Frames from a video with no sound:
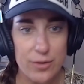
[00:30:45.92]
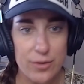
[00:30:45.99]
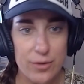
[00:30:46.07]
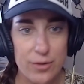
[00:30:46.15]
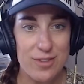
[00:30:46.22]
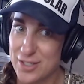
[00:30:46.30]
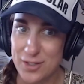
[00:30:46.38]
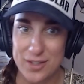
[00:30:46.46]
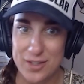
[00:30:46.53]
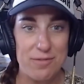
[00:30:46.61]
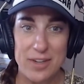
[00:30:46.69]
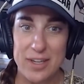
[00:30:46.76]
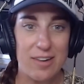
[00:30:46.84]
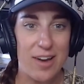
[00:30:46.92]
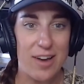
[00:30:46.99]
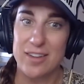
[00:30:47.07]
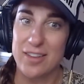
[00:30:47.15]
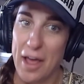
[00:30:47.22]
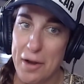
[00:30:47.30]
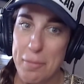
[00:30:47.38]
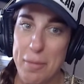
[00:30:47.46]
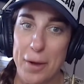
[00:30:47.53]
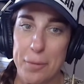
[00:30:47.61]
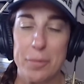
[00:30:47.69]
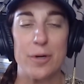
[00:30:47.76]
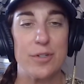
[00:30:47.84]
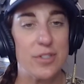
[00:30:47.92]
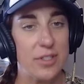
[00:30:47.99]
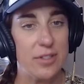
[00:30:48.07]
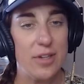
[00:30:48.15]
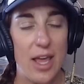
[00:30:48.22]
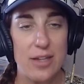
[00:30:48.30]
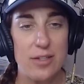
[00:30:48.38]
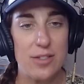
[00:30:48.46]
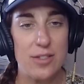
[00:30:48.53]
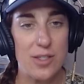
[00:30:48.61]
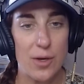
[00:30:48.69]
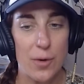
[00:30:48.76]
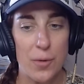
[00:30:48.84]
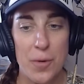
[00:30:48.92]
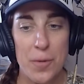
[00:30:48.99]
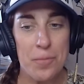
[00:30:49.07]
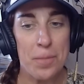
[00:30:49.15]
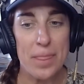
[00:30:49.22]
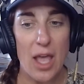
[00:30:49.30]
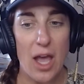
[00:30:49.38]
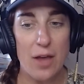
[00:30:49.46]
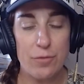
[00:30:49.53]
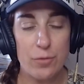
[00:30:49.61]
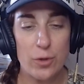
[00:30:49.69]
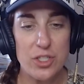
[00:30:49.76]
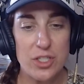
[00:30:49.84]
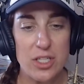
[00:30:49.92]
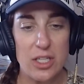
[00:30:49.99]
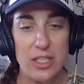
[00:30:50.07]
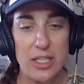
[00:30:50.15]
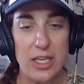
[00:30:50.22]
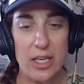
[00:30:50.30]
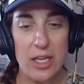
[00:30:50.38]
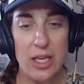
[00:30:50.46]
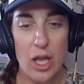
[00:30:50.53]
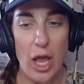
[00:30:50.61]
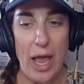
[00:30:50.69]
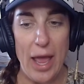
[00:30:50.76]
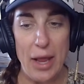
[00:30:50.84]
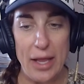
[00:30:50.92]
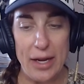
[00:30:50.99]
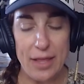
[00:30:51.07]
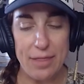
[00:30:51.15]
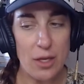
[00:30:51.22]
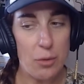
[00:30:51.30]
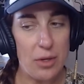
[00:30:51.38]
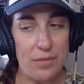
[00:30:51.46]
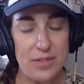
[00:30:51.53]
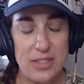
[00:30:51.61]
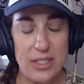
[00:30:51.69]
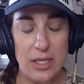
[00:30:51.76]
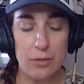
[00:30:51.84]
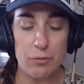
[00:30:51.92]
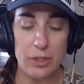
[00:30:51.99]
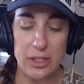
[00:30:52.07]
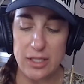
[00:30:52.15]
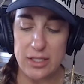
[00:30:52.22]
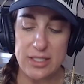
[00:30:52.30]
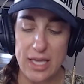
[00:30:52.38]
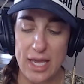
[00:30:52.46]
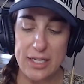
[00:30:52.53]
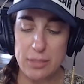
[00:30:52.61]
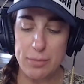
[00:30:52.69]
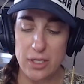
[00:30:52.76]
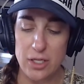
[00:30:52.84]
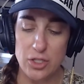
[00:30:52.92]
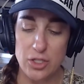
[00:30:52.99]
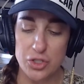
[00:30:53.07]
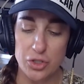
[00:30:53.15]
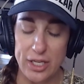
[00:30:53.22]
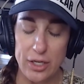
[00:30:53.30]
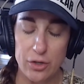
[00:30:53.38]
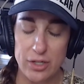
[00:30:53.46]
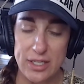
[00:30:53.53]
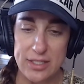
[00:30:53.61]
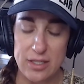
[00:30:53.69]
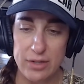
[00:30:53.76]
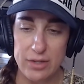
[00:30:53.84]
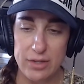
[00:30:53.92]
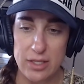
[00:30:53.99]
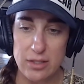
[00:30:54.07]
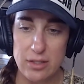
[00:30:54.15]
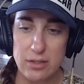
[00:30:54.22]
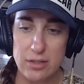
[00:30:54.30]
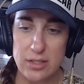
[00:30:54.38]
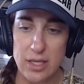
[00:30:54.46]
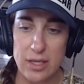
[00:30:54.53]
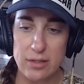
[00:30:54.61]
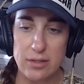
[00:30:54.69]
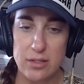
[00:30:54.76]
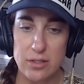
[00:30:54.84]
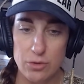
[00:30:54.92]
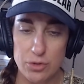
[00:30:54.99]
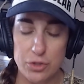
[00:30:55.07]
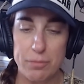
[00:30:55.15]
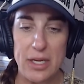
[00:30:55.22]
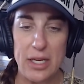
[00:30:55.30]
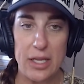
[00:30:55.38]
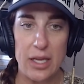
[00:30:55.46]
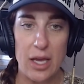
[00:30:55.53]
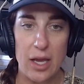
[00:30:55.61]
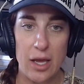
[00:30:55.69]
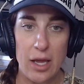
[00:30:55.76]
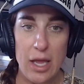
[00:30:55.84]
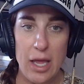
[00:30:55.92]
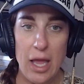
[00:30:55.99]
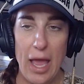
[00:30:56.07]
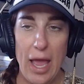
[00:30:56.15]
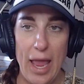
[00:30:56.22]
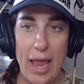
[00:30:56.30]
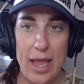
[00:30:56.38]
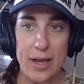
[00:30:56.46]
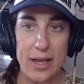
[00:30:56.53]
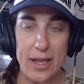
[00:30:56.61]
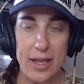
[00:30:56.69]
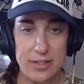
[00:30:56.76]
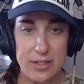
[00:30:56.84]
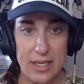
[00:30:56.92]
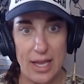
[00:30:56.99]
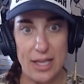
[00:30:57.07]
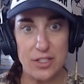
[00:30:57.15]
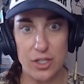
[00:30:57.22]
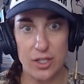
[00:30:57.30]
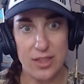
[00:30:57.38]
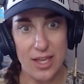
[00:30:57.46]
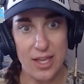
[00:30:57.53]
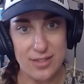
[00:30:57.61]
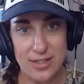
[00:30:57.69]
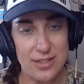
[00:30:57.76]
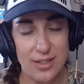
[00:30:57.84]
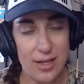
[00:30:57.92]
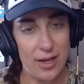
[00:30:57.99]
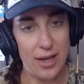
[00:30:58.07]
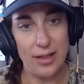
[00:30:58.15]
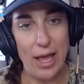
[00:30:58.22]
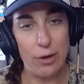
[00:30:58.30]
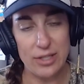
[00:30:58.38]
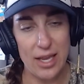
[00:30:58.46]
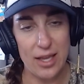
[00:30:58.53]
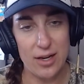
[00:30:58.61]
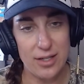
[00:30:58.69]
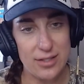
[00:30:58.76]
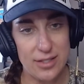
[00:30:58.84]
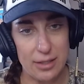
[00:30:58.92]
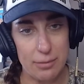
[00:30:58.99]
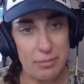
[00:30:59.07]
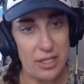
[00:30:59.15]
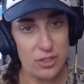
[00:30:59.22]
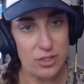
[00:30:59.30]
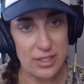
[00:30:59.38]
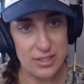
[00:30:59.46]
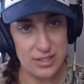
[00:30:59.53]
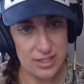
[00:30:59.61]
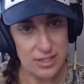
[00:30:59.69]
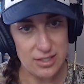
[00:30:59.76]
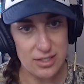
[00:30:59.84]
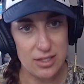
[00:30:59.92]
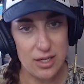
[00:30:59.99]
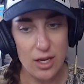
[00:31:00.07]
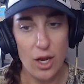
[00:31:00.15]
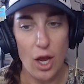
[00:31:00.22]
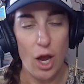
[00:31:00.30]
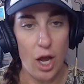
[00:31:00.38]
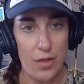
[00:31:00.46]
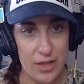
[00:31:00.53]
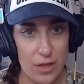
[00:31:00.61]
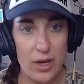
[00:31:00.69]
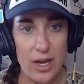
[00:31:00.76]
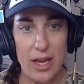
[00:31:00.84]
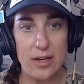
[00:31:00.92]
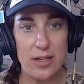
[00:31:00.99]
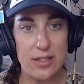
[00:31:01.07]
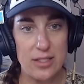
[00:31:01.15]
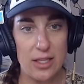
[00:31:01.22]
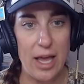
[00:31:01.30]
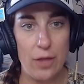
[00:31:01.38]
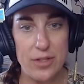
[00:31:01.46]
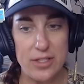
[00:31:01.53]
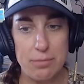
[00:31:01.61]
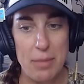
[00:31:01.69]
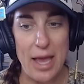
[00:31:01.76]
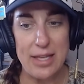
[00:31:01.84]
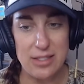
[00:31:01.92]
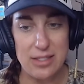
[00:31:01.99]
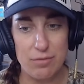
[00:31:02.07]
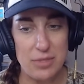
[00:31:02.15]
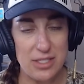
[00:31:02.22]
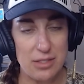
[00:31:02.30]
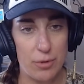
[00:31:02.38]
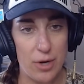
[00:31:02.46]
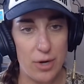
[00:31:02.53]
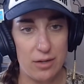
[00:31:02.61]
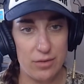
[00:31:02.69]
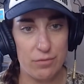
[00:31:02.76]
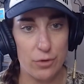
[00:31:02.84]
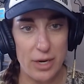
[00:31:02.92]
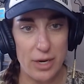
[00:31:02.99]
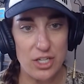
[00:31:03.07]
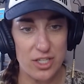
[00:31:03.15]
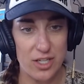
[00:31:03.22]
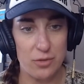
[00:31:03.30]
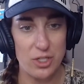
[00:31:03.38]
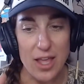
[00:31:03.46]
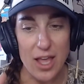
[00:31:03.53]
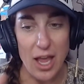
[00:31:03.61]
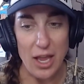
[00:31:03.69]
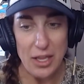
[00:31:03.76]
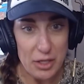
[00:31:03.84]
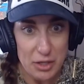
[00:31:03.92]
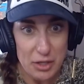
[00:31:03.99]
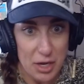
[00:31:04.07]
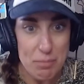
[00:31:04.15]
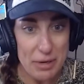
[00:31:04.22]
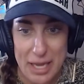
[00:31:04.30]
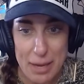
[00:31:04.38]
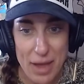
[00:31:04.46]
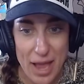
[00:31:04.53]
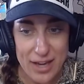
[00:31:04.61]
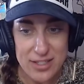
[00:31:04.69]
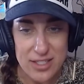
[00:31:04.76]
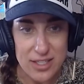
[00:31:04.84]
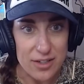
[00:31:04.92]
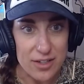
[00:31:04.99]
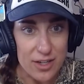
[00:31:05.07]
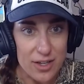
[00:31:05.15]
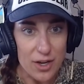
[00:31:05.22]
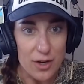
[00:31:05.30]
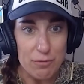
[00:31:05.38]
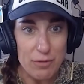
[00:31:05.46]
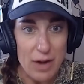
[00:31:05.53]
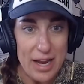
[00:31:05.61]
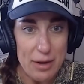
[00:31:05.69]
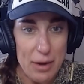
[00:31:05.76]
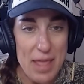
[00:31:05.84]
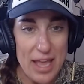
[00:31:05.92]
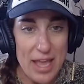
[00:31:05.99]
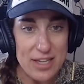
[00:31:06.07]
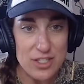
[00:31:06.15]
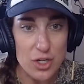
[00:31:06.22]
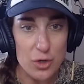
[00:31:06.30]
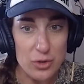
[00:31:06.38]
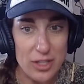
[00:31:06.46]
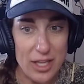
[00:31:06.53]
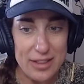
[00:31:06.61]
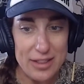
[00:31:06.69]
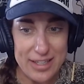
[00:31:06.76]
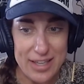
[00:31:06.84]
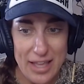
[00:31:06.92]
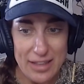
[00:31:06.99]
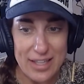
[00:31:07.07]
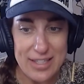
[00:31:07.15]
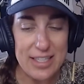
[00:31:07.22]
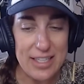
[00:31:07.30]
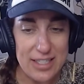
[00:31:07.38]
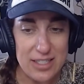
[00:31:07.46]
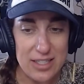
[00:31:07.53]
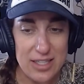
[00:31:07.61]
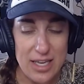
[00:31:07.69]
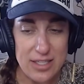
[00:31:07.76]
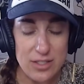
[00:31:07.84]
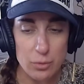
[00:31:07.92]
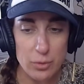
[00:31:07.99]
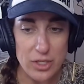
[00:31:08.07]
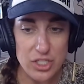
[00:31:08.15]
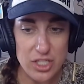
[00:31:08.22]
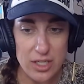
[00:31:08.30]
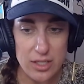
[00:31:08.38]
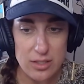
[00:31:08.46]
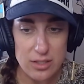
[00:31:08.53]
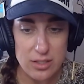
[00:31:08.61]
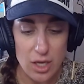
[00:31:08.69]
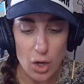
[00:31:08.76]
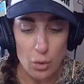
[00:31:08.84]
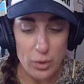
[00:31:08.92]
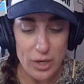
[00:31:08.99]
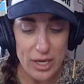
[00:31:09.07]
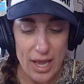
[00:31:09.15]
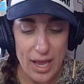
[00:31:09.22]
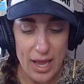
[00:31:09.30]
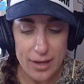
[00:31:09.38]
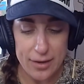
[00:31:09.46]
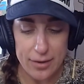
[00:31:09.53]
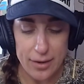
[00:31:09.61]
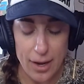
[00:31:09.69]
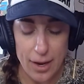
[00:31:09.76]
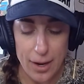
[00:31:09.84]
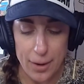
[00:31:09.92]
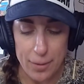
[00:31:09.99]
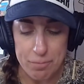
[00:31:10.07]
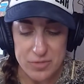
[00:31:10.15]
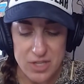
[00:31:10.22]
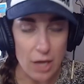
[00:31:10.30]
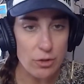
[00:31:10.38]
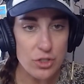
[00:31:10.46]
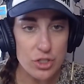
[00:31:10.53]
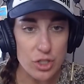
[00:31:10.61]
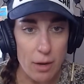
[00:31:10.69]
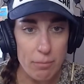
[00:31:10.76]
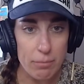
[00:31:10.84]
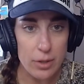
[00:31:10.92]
those two things, you can figure out a lot about a person. And so, unfortunately, and I think we've seen really this exponential increase of it since social media, and it has good things. It's allowed candidates like me to exist. On the other hand, it's allowed massive misspread of information, which is Ken Paxton, right? And so, like, let's get into this, which is we had Donald Trump,